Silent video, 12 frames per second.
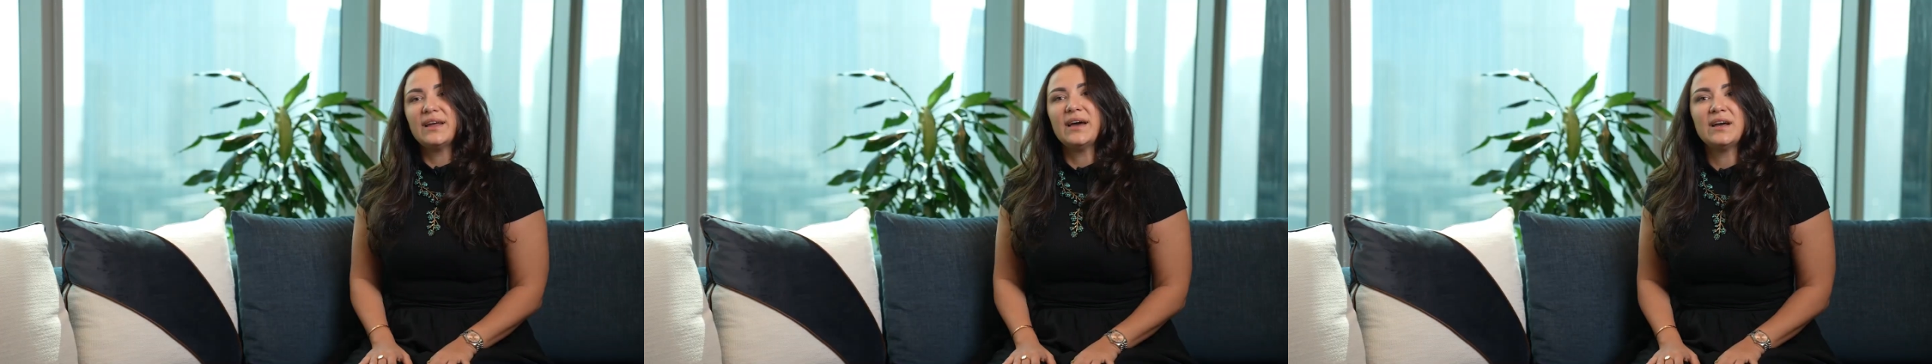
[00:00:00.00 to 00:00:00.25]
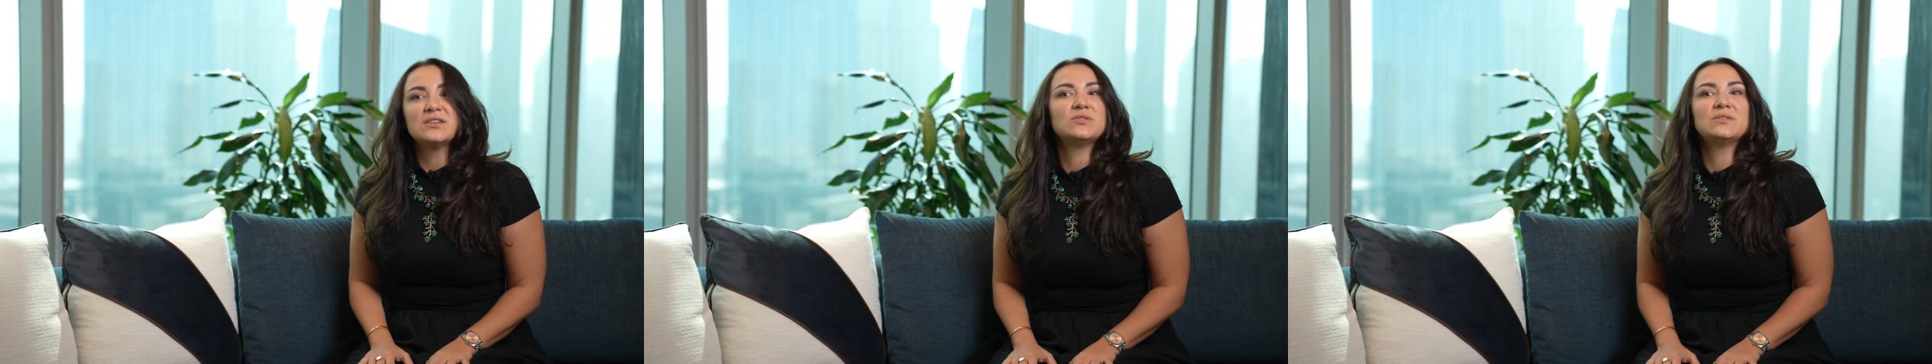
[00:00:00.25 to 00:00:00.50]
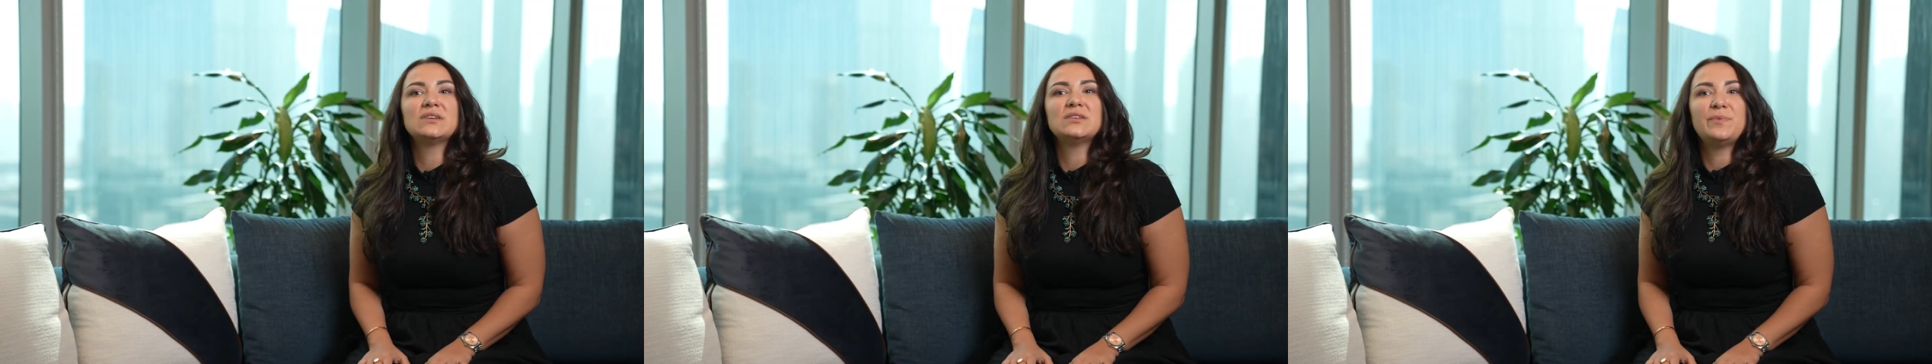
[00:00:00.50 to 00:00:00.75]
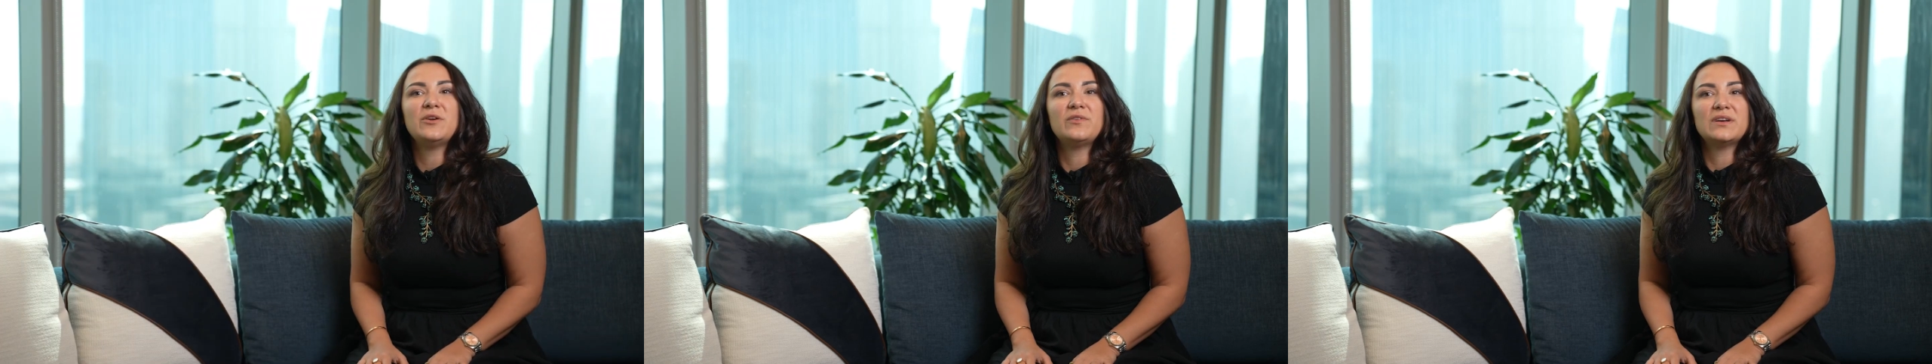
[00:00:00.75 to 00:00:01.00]
a hands-on
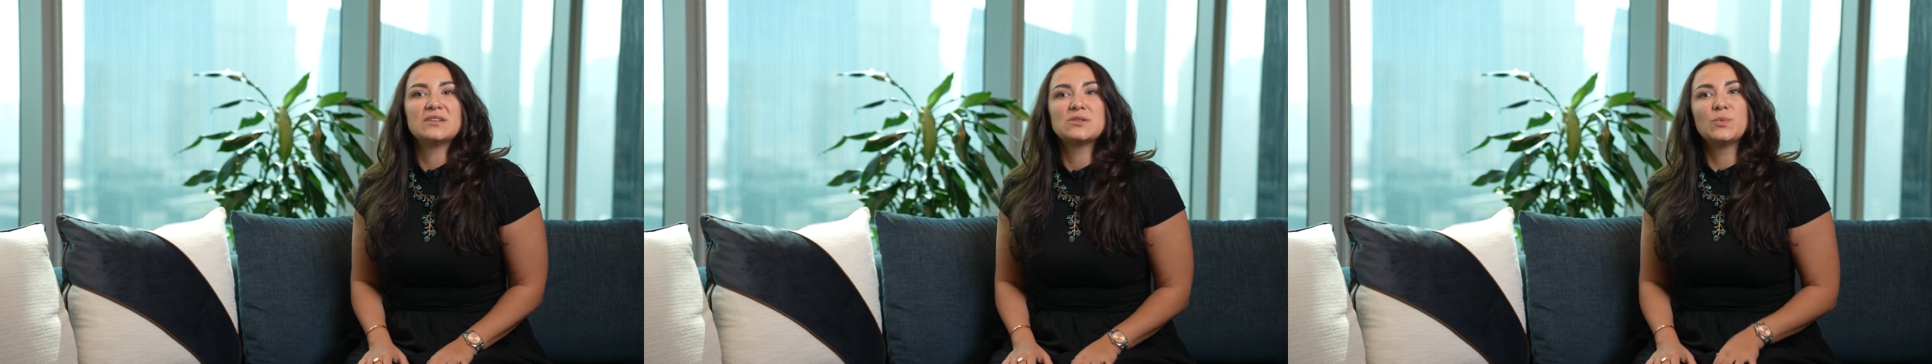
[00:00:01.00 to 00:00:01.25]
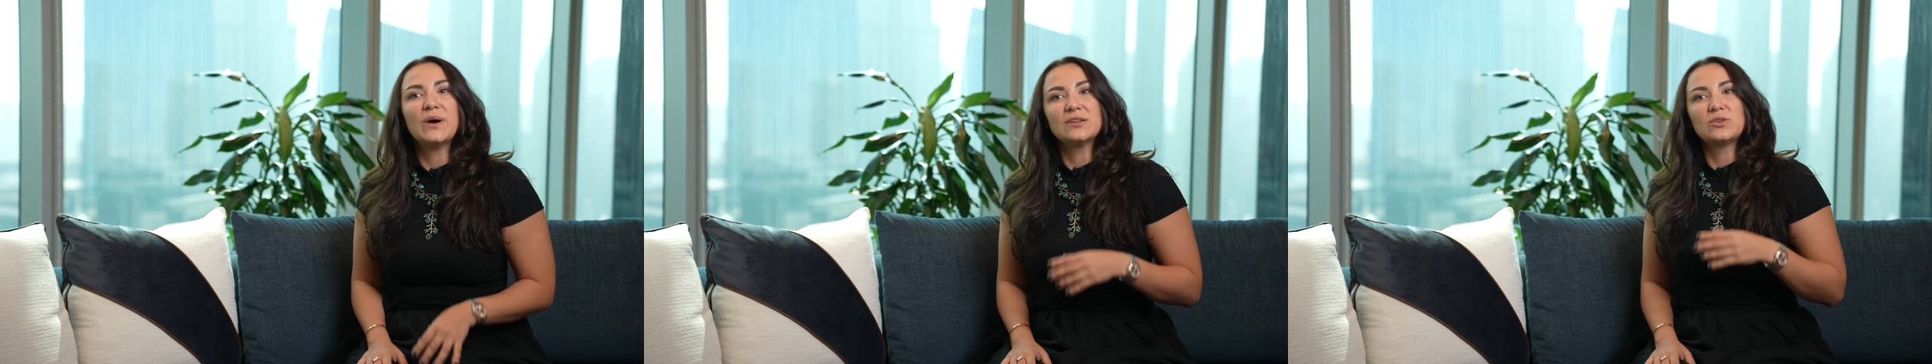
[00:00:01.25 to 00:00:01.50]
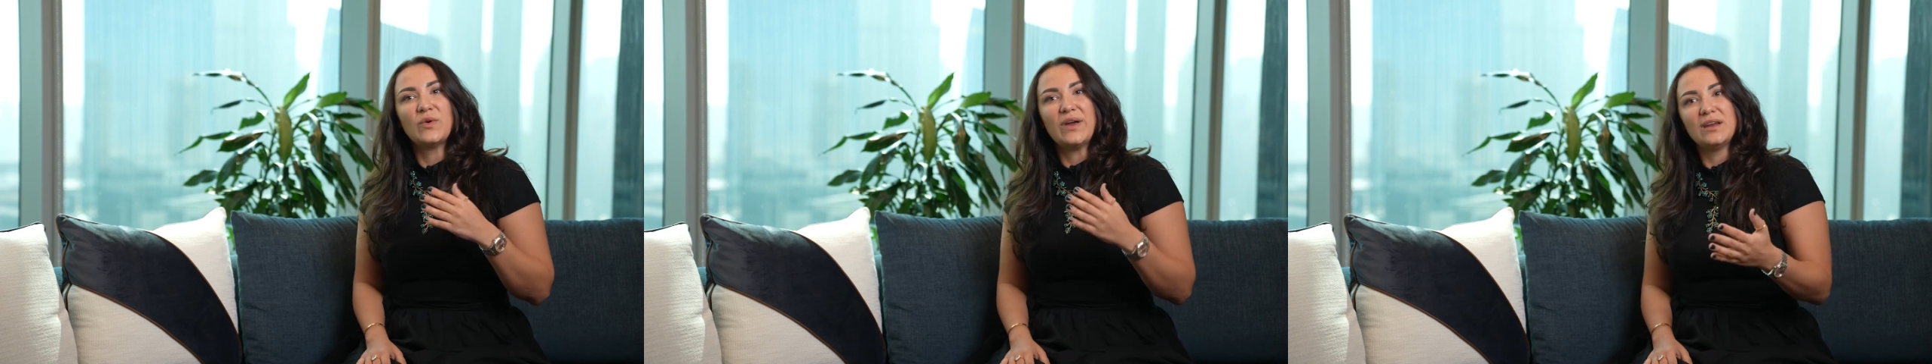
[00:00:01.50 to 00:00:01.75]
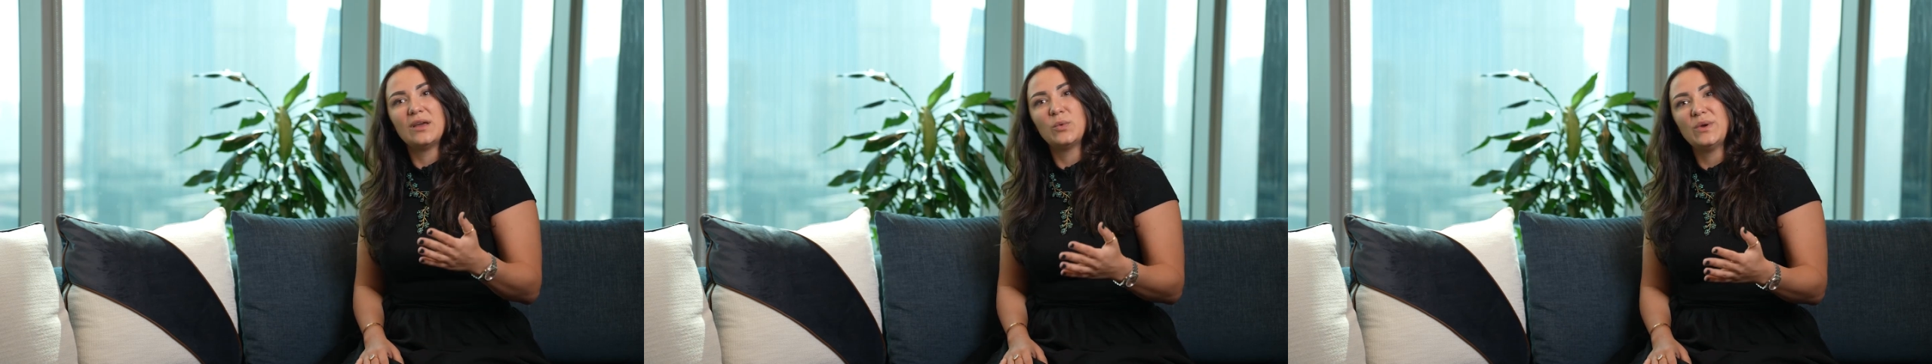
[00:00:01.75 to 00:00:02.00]
experience while
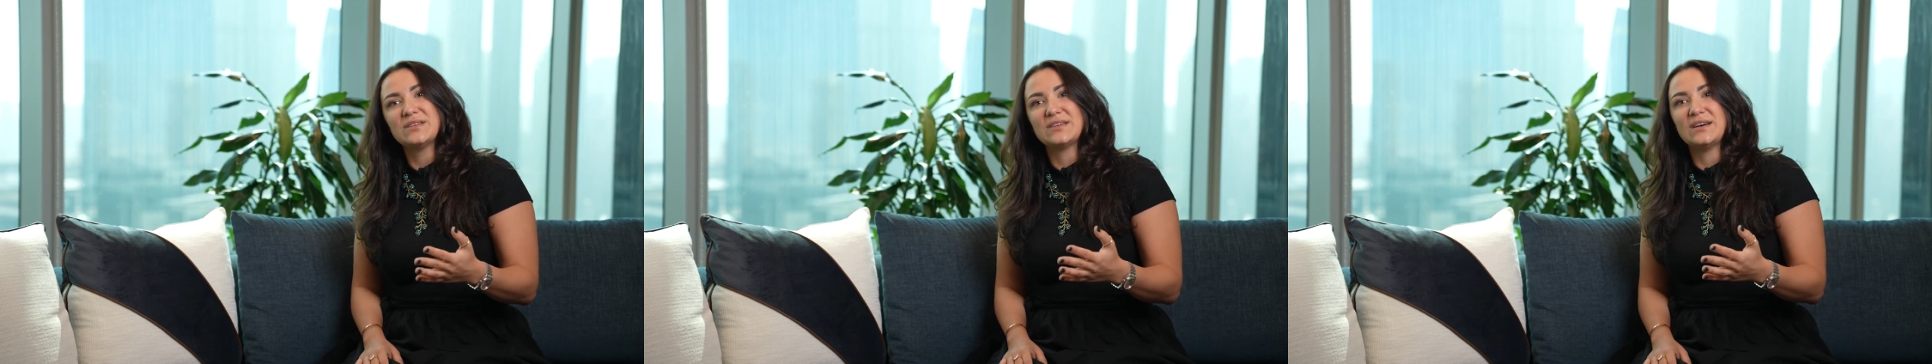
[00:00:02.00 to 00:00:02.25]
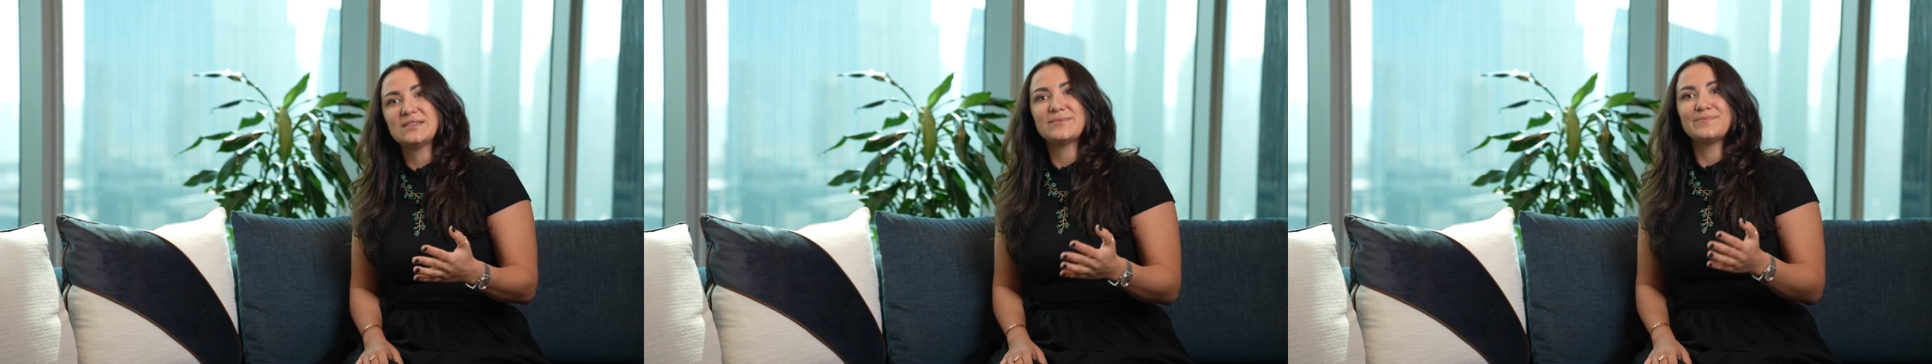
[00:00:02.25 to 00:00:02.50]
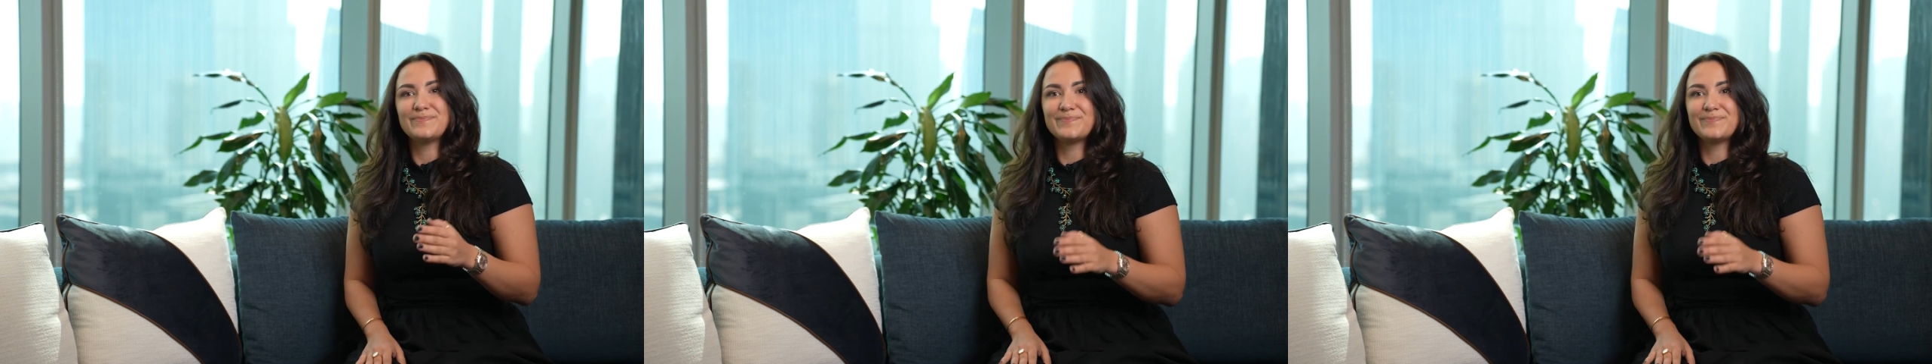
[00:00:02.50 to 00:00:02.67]
training with us?